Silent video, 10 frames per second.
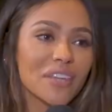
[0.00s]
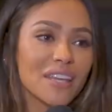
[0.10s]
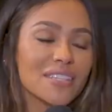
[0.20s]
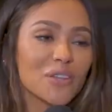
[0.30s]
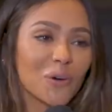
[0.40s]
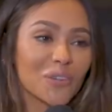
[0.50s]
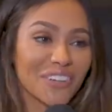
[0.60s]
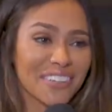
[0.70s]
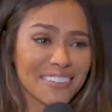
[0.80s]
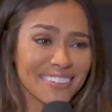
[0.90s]
the kids get
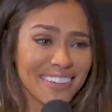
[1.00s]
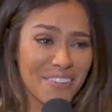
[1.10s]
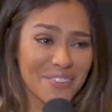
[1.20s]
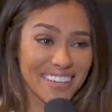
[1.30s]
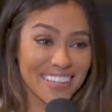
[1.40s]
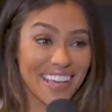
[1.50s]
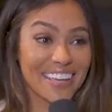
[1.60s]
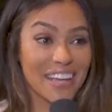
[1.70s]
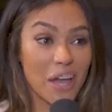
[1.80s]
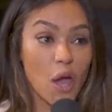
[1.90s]
older, I'm gonna you're like,
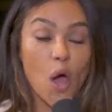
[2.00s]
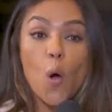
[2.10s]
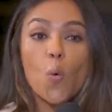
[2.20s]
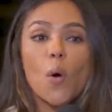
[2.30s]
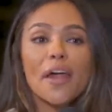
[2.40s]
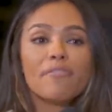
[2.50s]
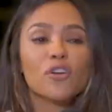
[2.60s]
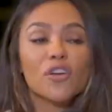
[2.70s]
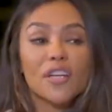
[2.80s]
going to show them a whatever bunch of,